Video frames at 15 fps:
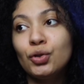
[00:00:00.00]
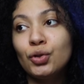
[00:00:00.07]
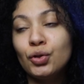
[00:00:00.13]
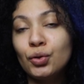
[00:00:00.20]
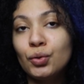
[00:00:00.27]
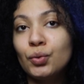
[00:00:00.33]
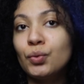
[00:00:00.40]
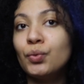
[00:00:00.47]

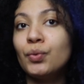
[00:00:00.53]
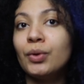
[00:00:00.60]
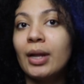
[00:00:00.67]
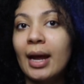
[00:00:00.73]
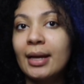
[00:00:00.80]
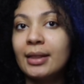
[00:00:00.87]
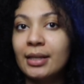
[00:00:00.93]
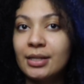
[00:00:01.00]
do
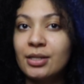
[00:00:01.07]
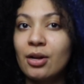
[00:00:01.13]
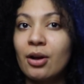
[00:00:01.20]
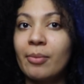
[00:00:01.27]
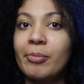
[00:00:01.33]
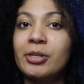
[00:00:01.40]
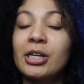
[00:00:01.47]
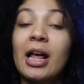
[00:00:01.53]
like this
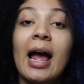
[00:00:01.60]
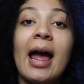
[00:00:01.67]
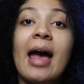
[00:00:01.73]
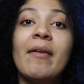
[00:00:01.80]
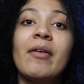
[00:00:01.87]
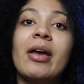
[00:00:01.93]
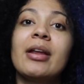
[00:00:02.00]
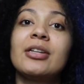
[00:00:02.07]
song i
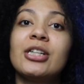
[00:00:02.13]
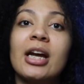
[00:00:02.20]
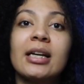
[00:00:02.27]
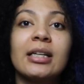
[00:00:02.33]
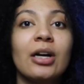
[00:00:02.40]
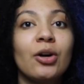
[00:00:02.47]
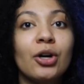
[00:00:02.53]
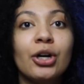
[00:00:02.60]
haven't
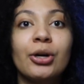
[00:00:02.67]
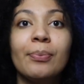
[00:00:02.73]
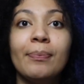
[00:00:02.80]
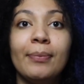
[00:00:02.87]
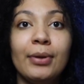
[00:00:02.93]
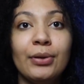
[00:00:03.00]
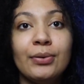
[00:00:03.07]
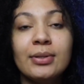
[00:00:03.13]
checked out her
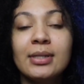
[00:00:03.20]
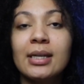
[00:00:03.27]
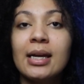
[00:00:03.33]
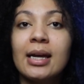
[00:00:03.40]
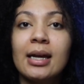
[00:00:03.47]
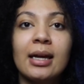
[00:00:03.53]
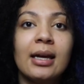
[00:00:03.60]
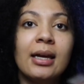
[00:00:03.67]

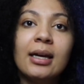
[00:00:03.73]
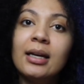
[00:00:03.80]
music